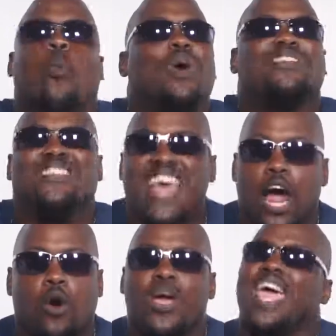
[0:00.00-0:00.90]
was
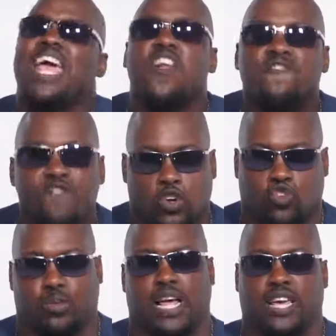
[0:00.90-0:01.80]
there in the
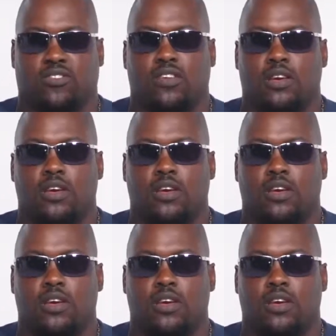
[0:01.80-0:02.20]
first place.